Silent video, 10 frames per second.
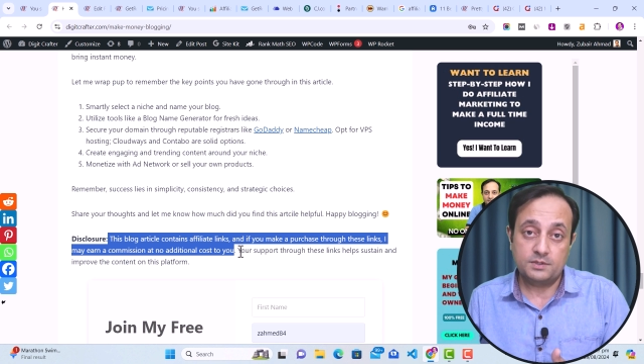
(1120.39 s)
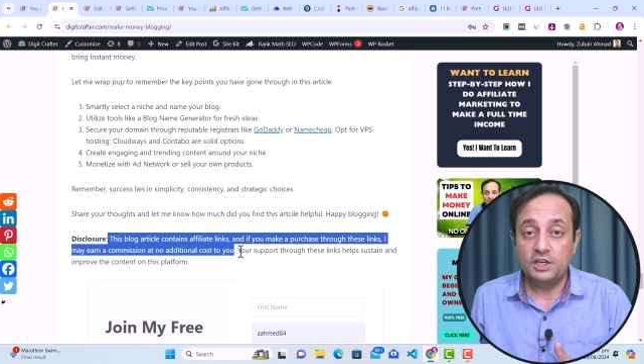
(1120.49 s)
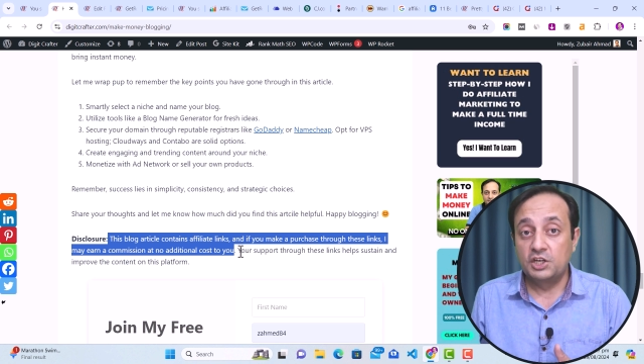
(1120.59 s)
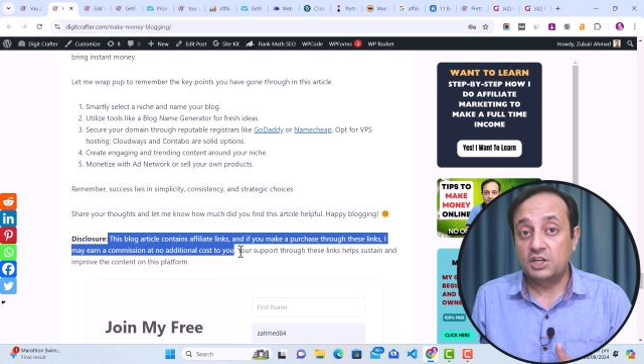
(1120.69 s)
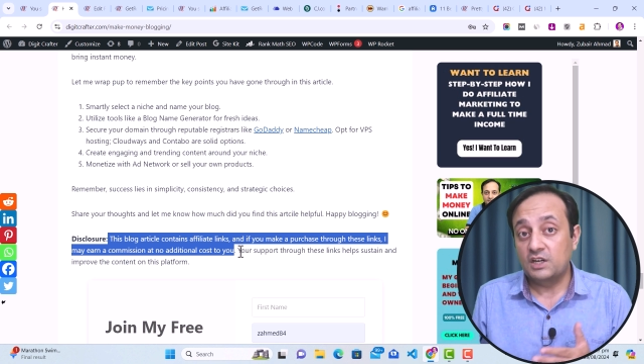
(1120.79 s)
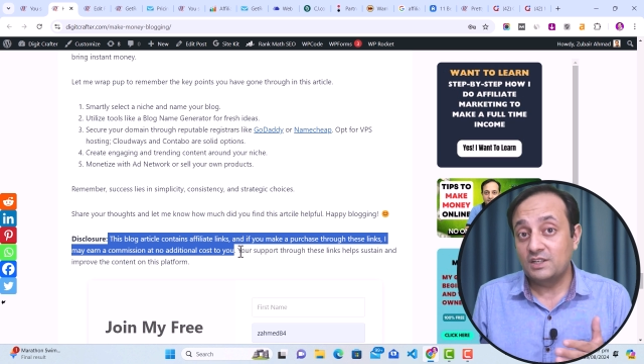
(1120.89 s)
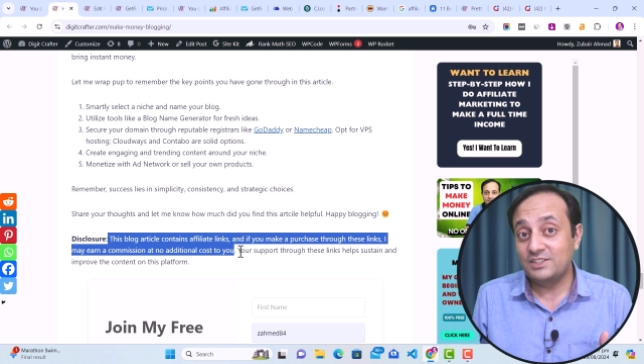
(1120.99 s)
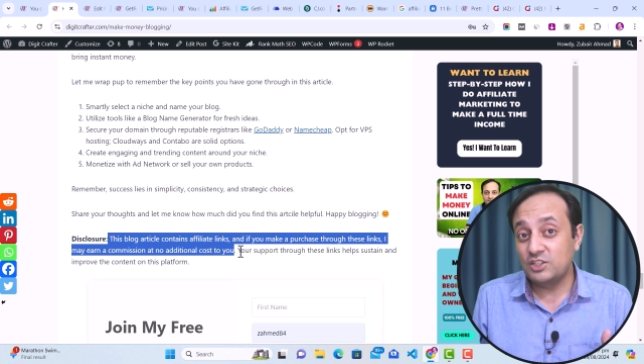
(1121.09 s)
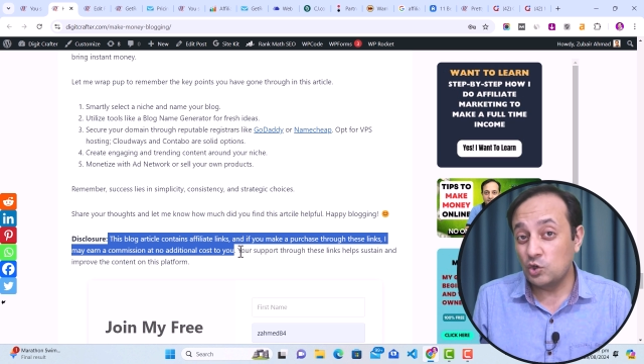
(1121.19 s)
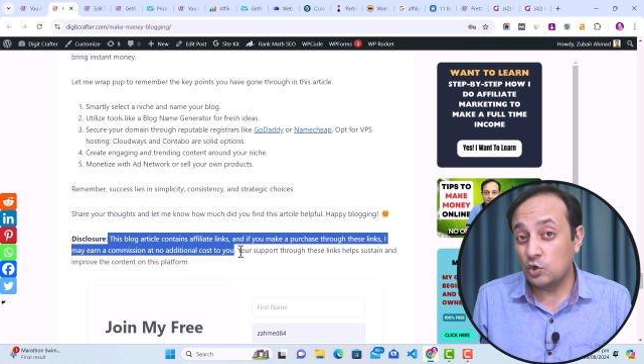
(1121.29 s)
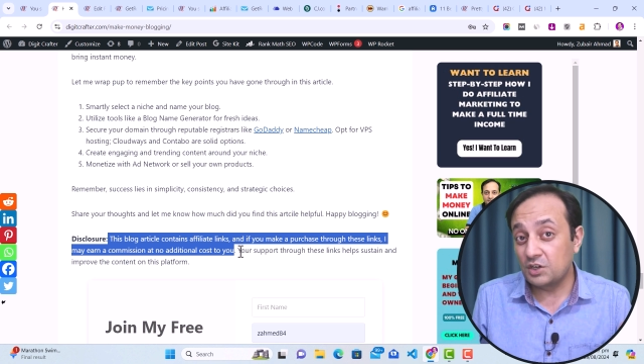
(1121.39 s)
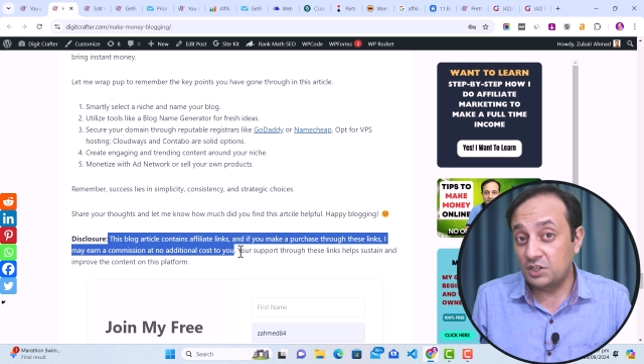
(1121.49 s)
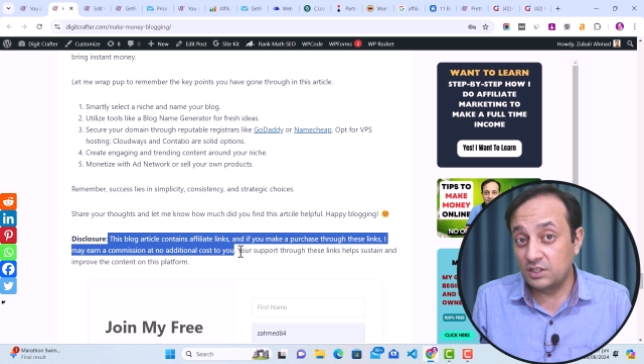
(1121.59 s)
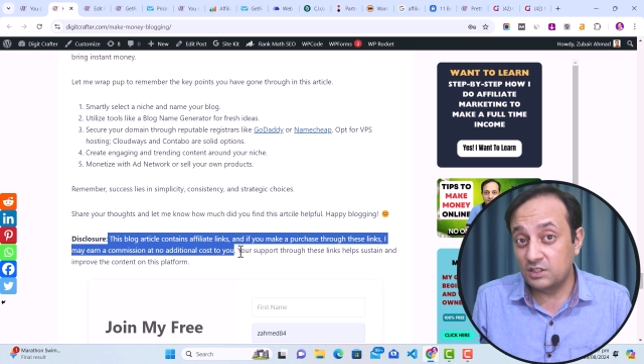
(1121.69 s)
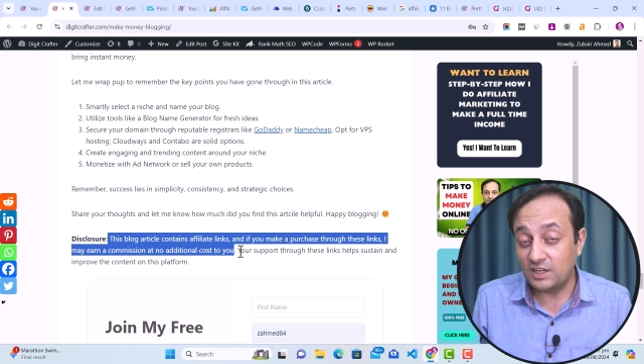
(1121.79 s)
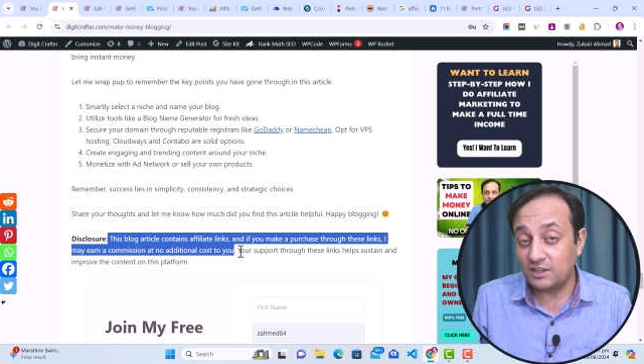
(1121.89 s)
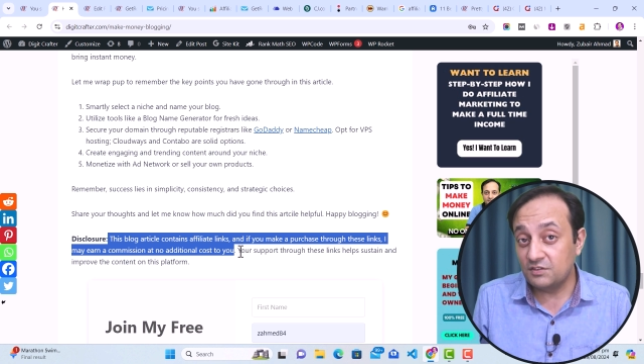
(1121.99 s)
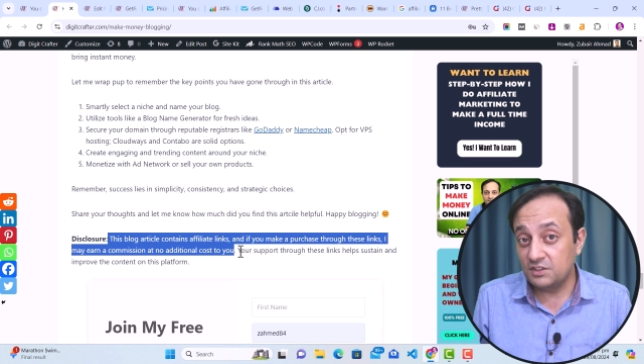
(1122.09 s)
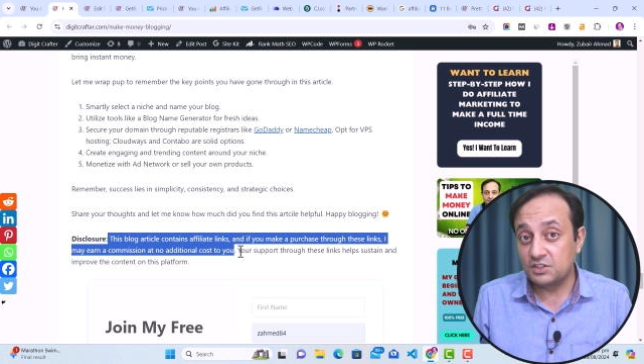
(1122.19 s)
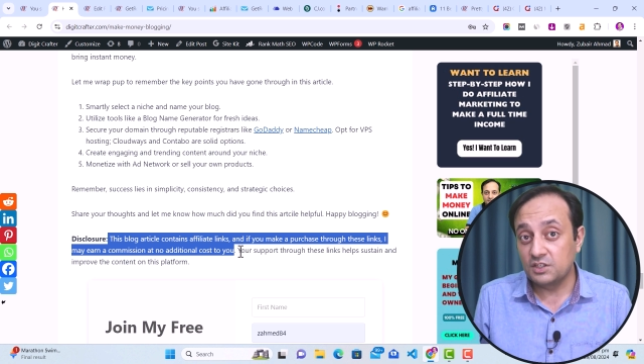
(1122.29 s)
encourage your readers and
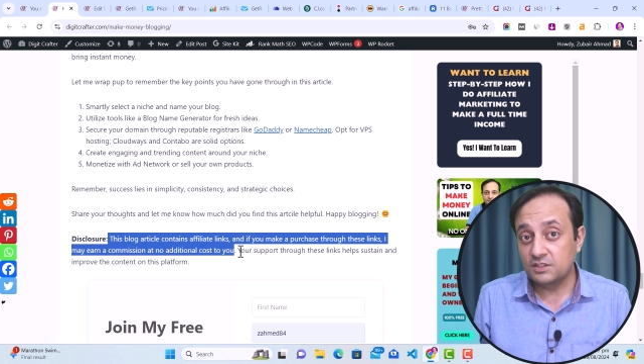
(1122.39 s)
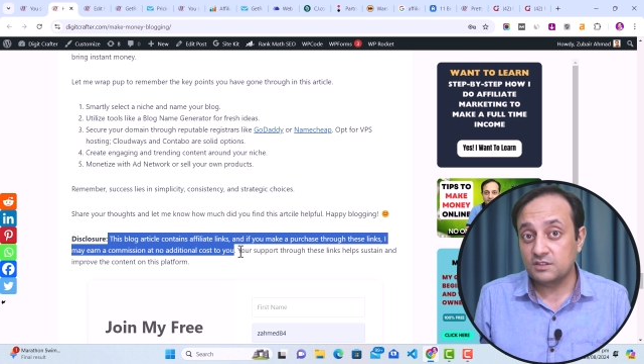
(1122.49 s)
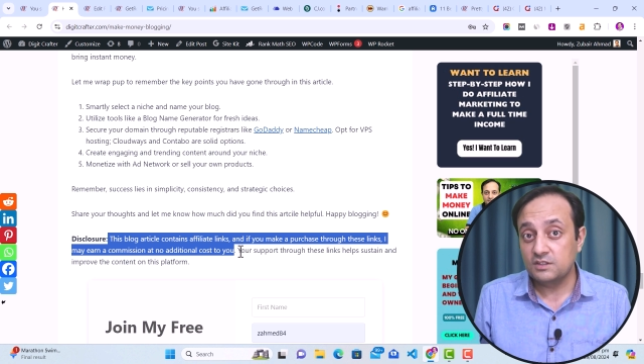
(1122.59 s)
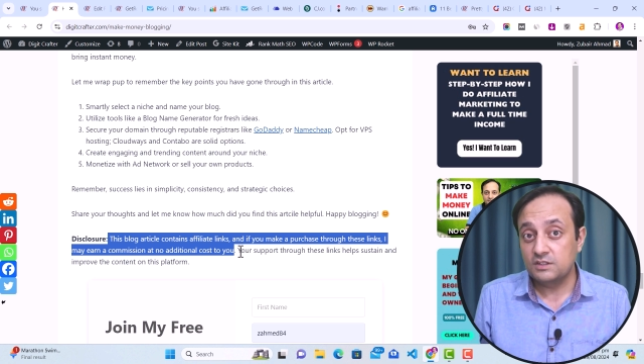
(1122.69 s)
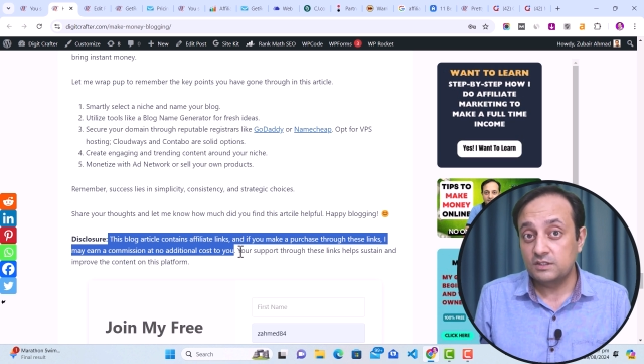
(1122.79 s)
visitors